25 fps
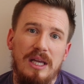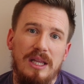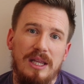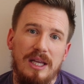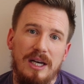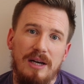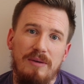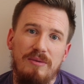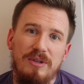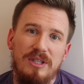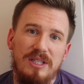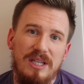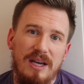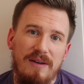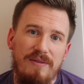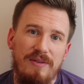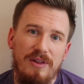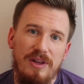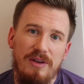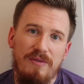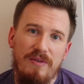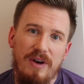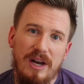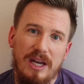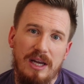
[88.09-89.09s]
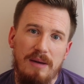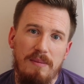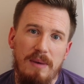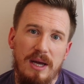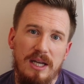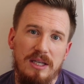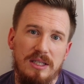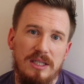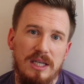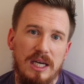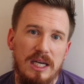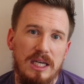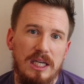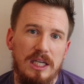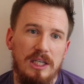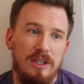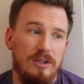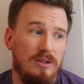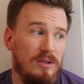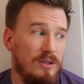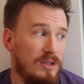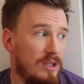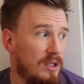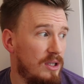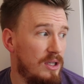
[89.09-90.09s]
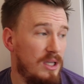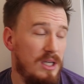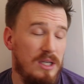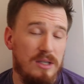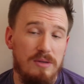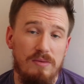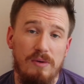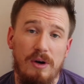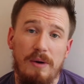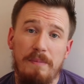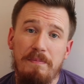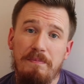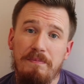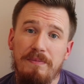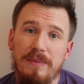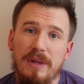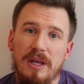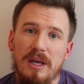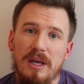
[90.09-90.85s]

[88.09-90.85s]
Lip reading: then I would definitely recommend taking a look at this one.